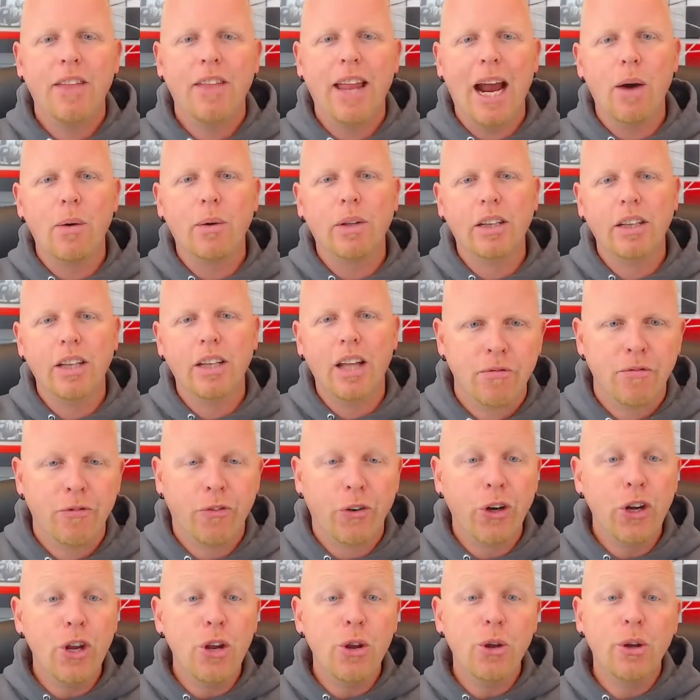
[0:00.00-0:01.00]
would love
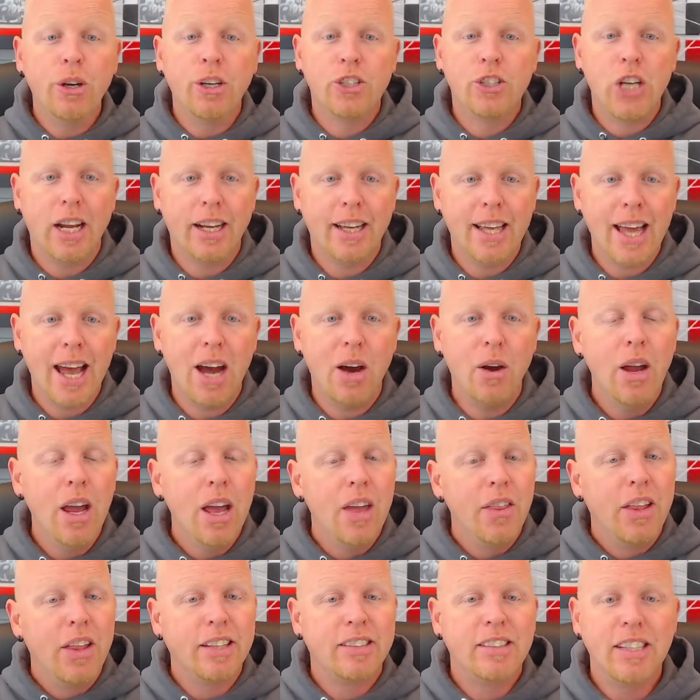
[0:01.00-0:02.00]
for you to check out.
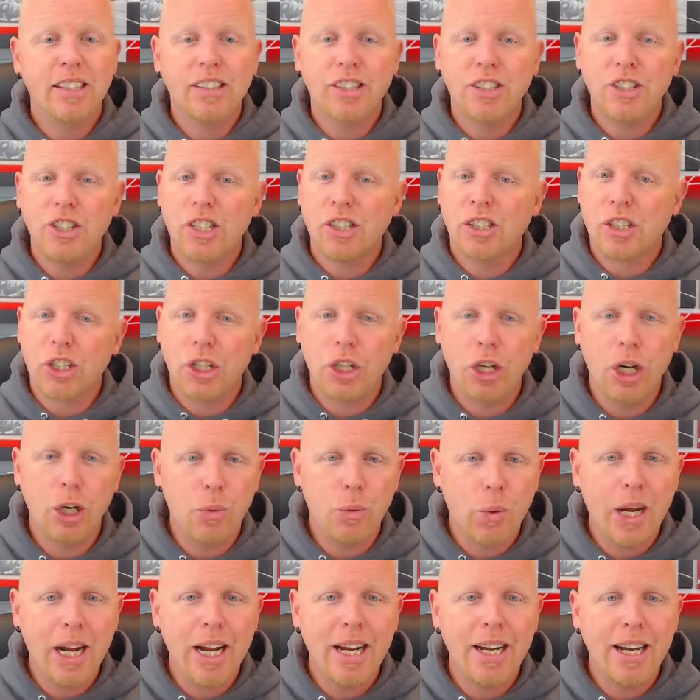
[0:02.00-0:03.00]
This isn't just a good
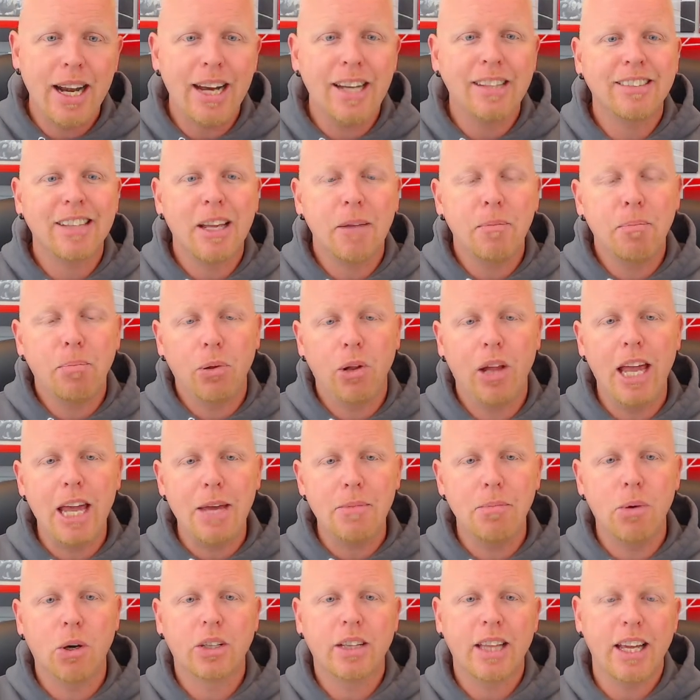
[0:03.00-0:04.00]
read. It is
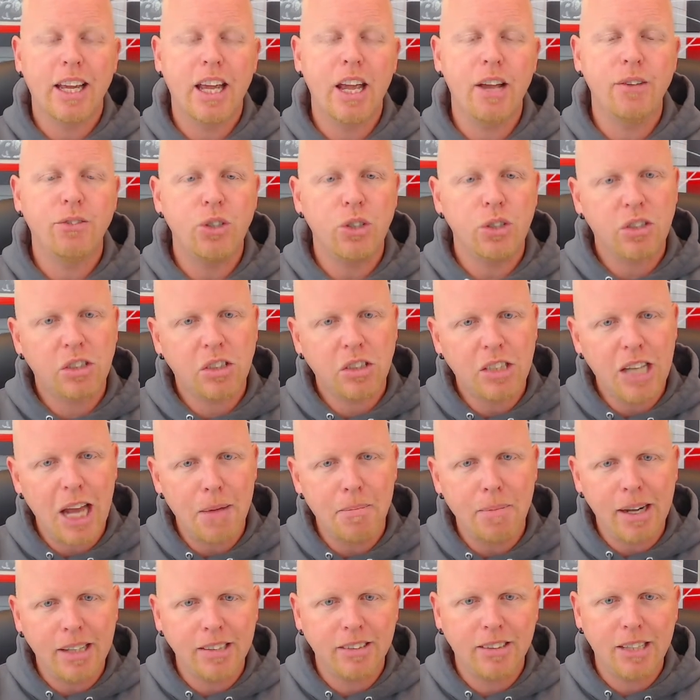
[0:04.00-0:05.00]
playbook that gives you
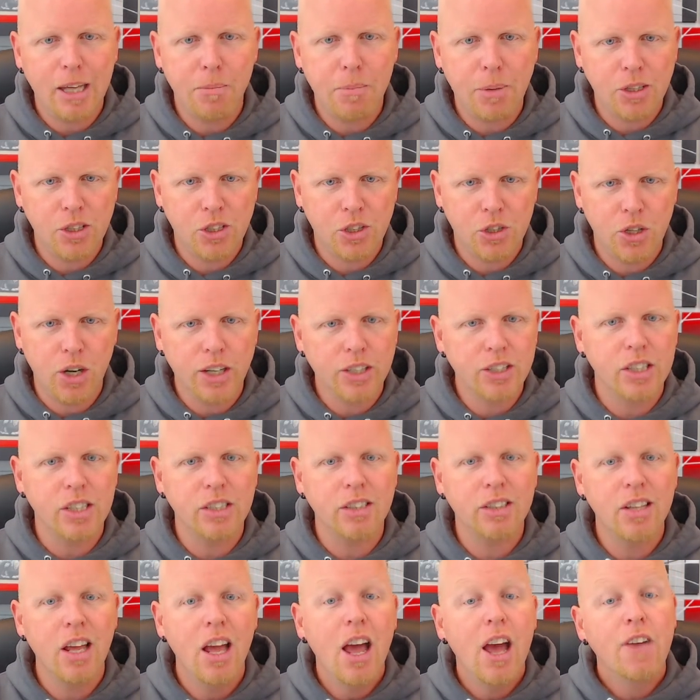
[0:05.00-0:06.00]
step-by-step
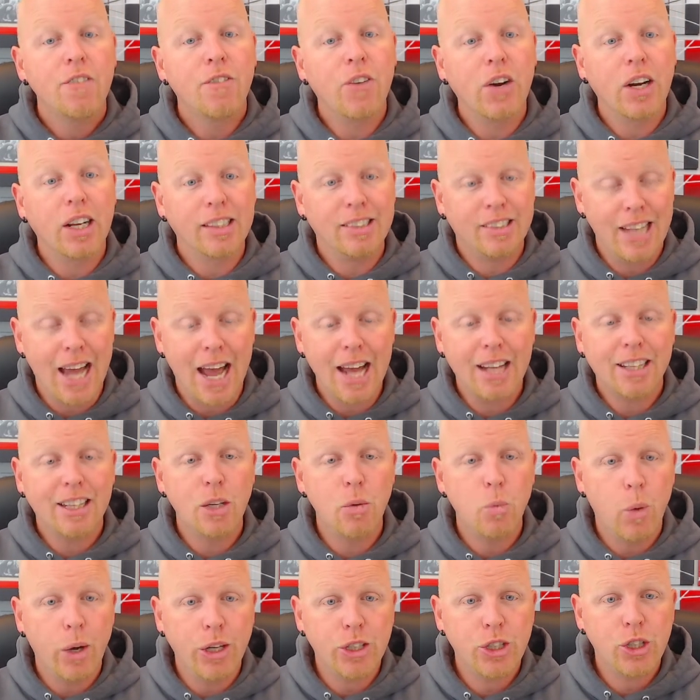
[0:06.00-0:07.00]
instructions for exactly
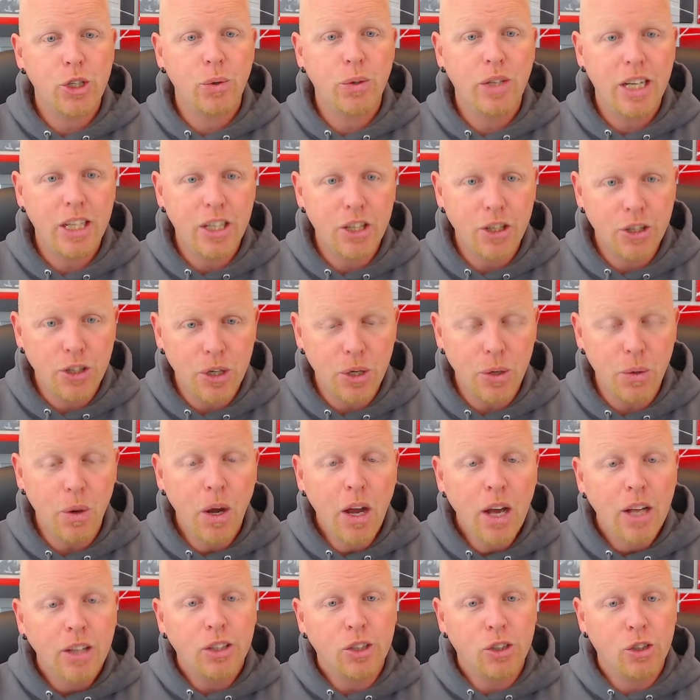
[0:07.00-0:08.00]
what you need to do
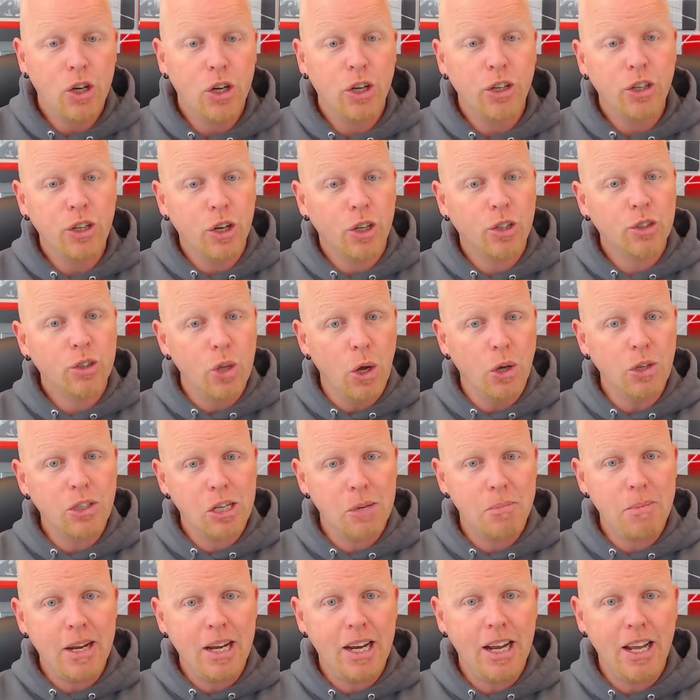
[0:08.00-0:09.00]
to turn your social
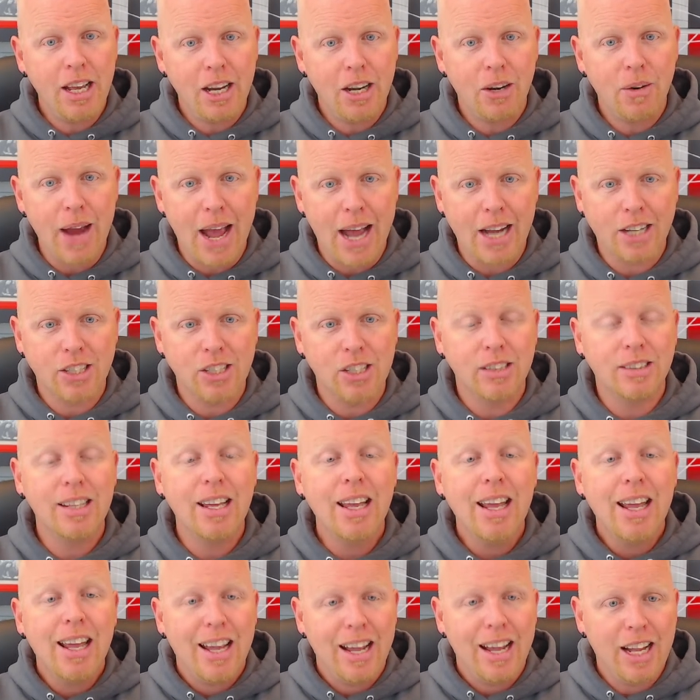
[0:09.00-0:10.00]
media interactions
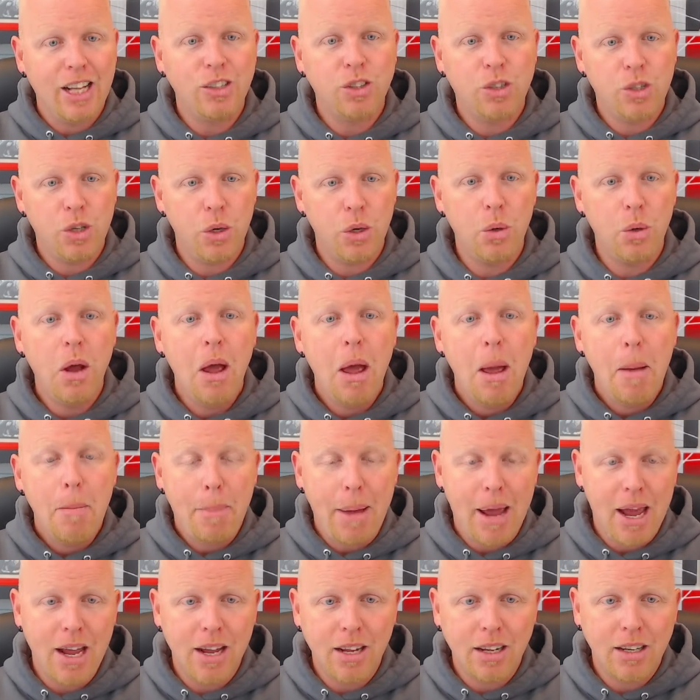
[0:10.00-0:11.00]
into
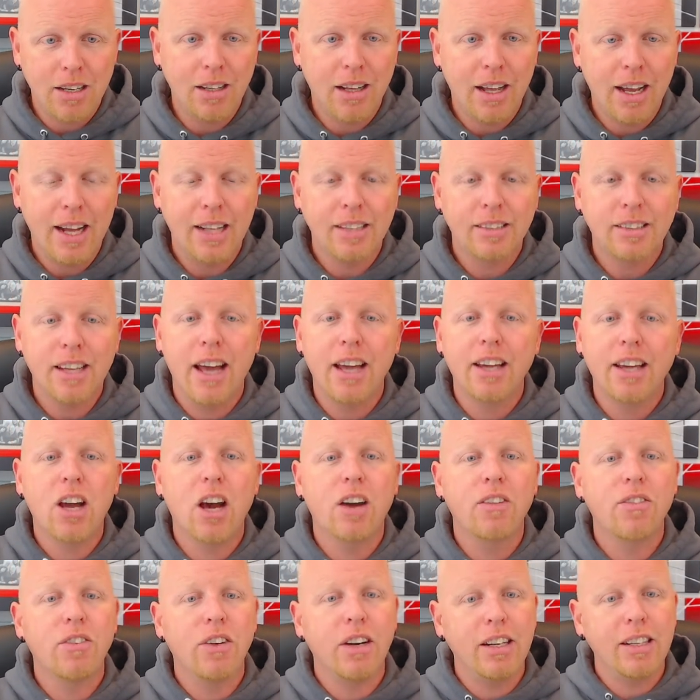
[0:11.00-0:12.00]
paying clients. I
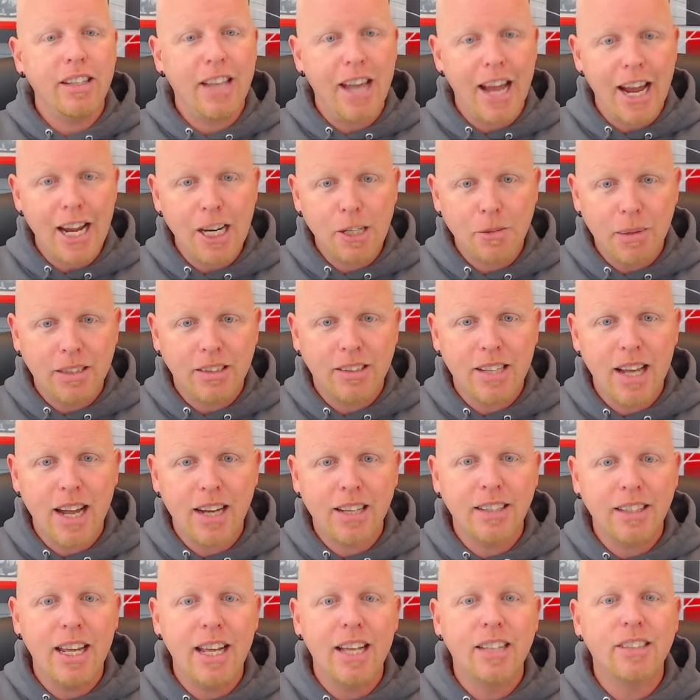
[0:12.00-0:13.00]
cover engagement
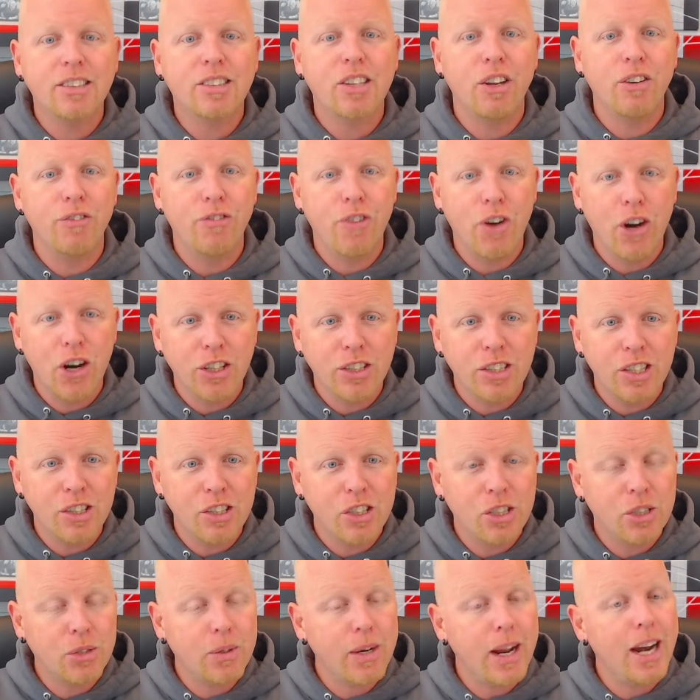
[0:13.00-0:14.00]
techniques, conversion
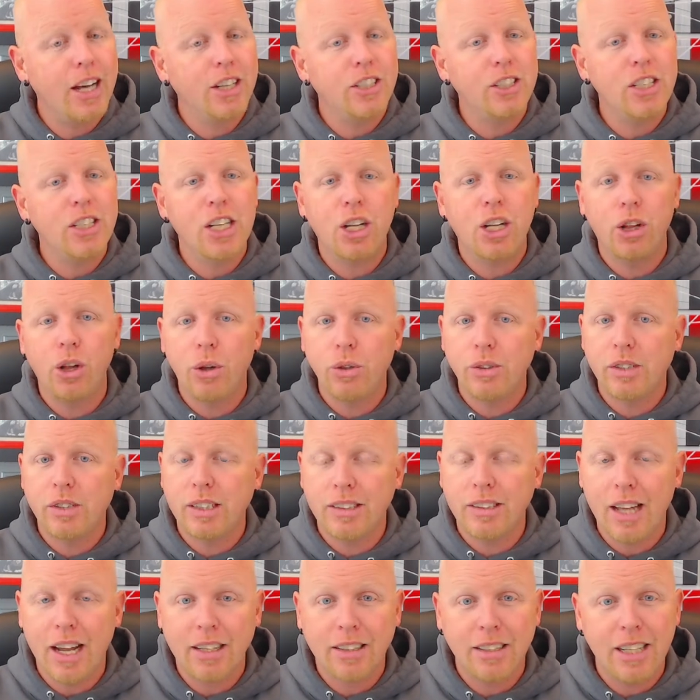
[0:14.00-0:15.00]
strategy, closing
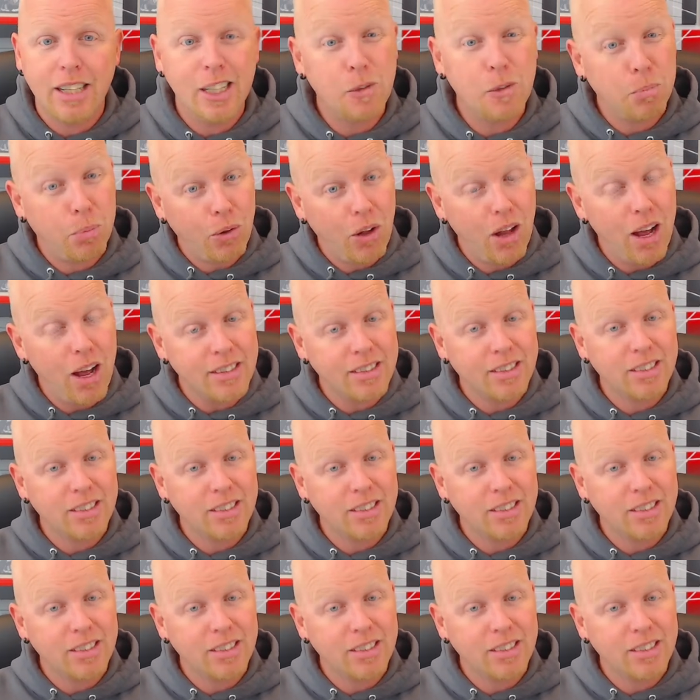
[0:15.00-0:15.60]
techniques, plus